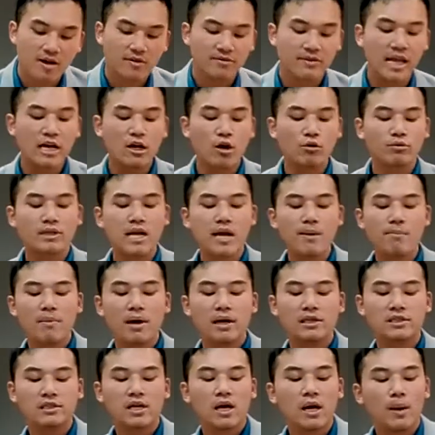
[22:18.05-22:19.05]

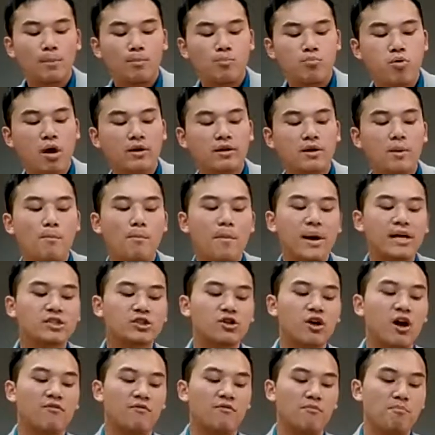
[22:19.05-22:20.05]
Nicodemus brought a
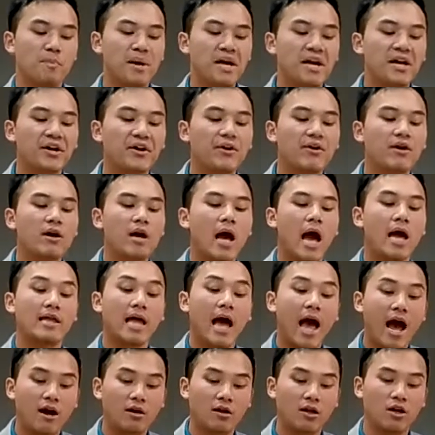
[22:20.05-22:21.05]
mixture of myrrh and
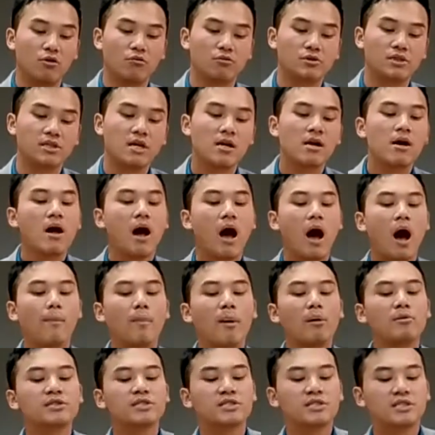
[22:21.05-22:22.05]
aloes,
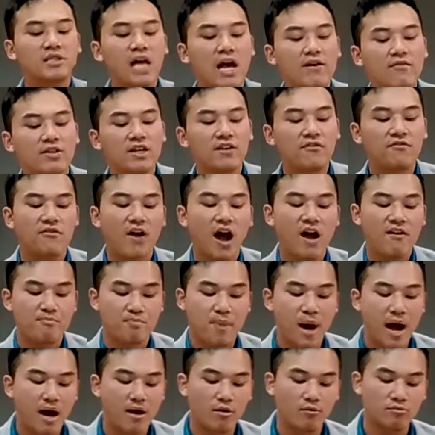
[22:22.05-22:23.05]
about 75
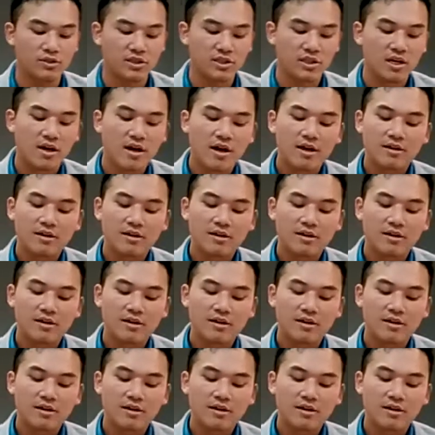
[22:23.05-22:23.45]
pounds.